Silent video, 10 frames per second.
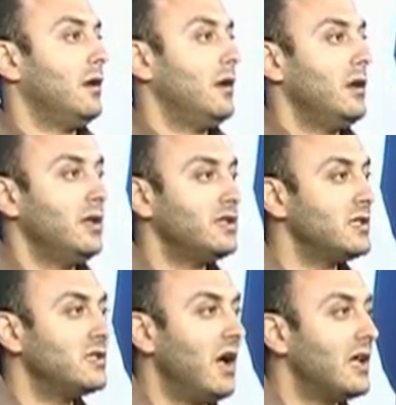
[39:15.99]
He says,
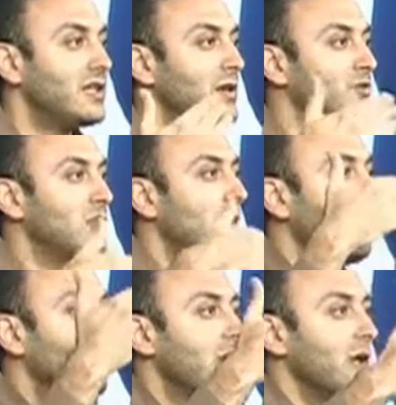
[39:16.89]
God keeps
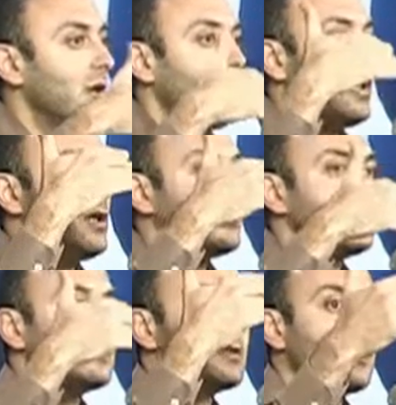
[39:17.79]
going. He
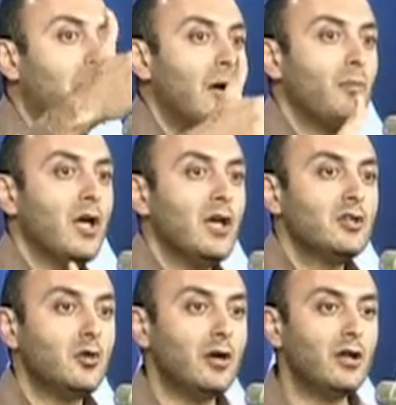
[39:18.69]
doesn't stop.
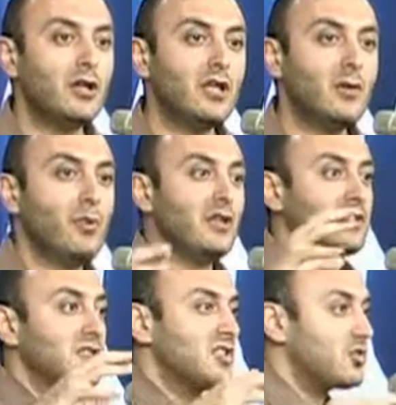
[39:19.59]
So here he builds
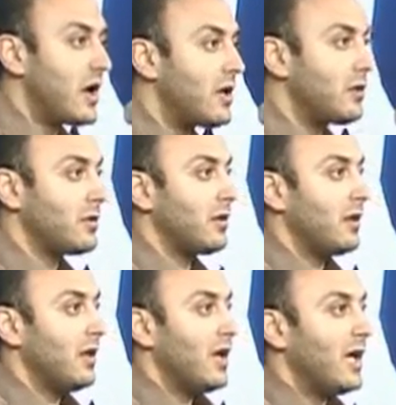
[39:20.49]
strength,
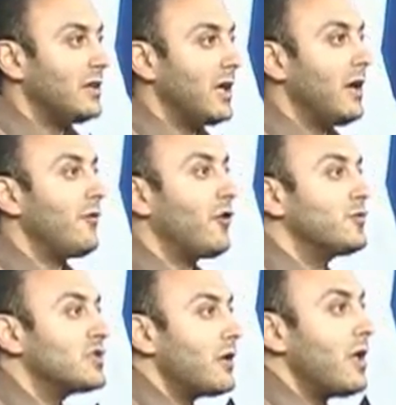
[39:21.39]
and then from
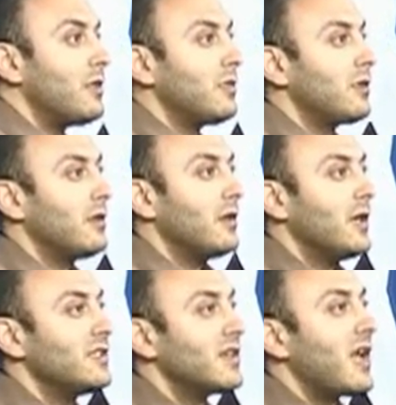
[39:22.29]
strength,
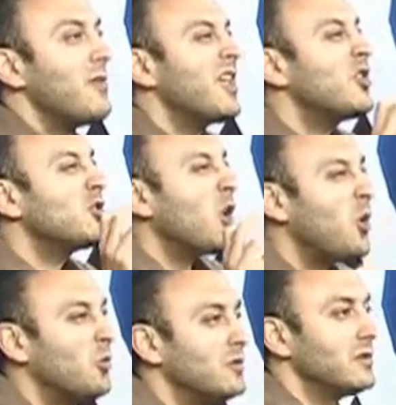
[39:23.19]
he's like, I make you
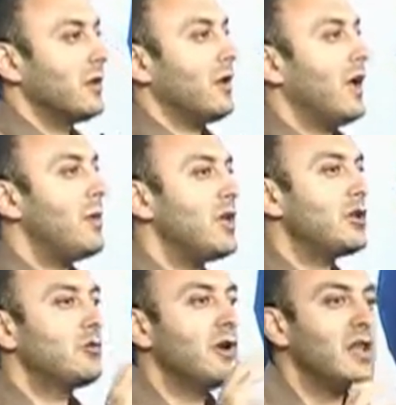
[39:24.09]
toned. I make
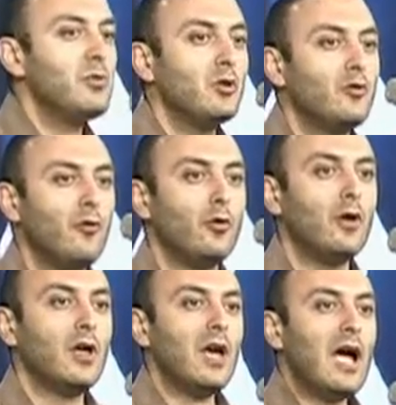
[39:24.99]
you really beautiful.
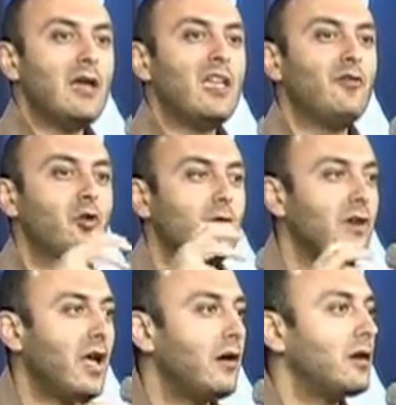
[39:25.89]
I give you
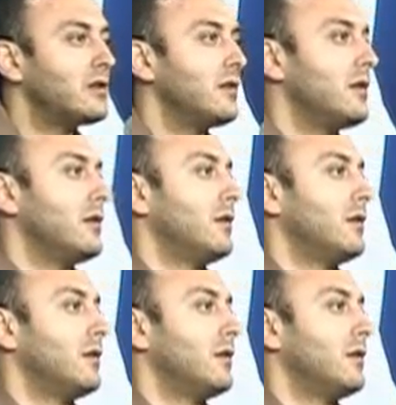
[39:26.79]
character.